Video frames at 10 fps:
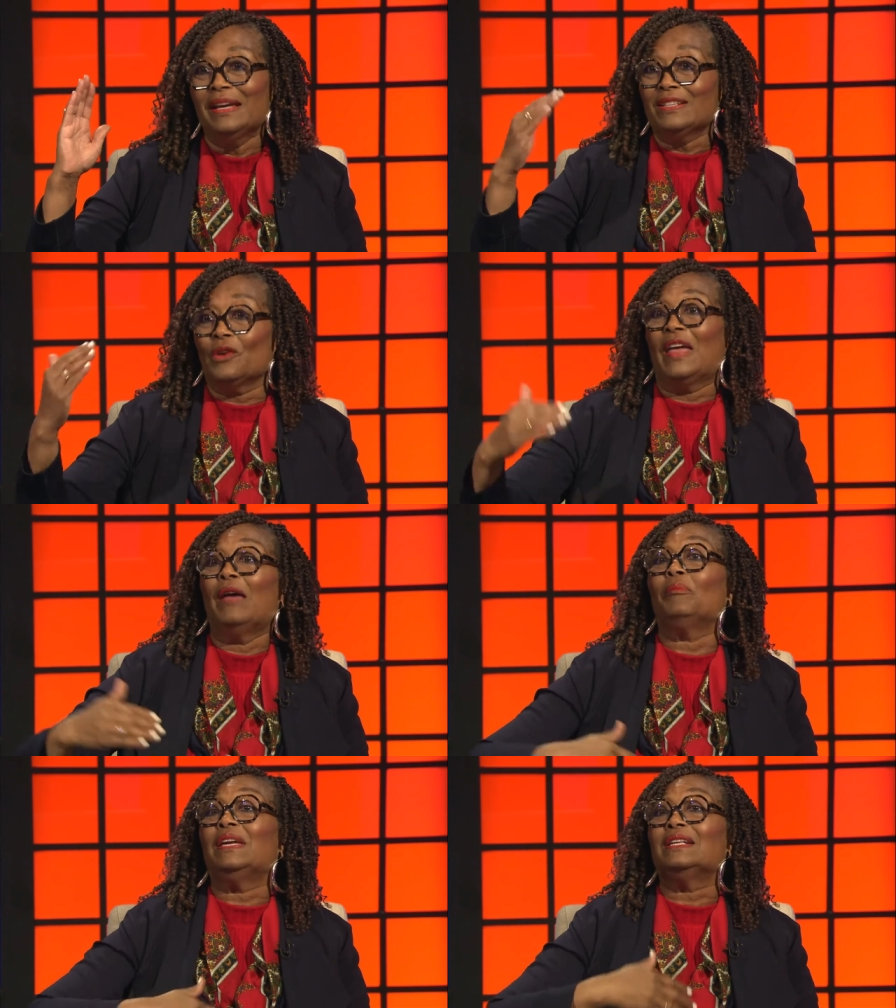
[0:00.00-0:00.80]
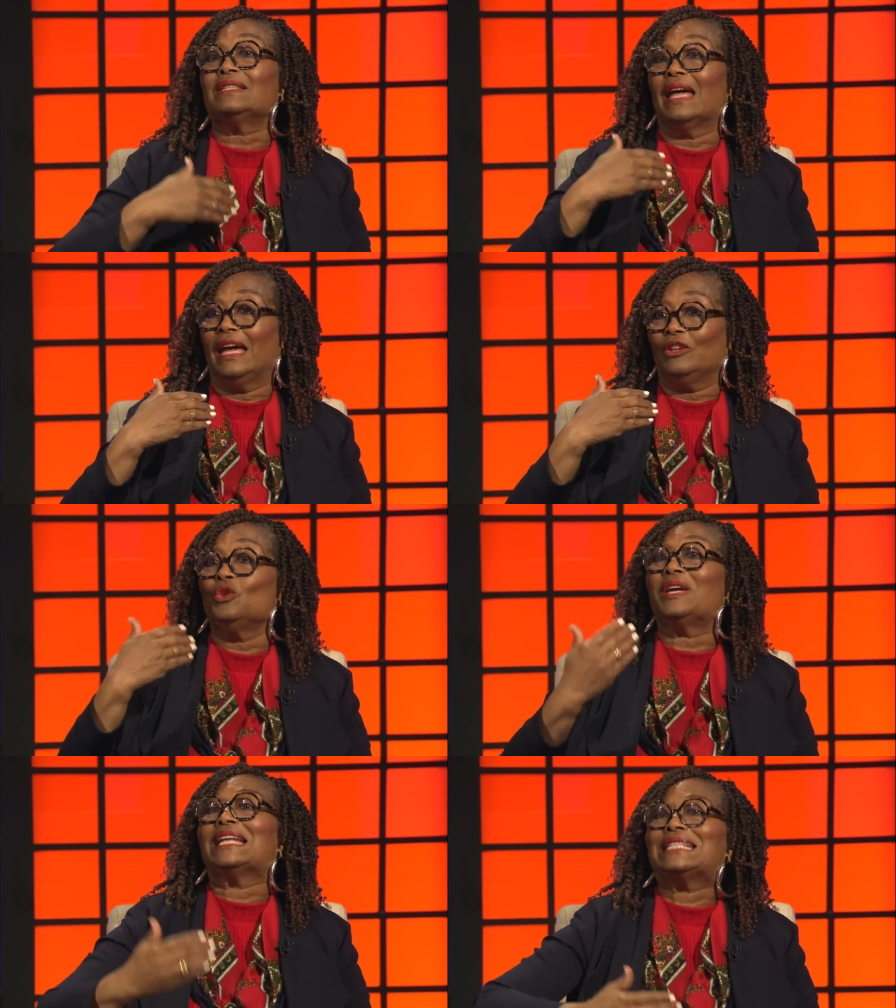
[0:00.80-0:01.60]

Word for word: So that means that you can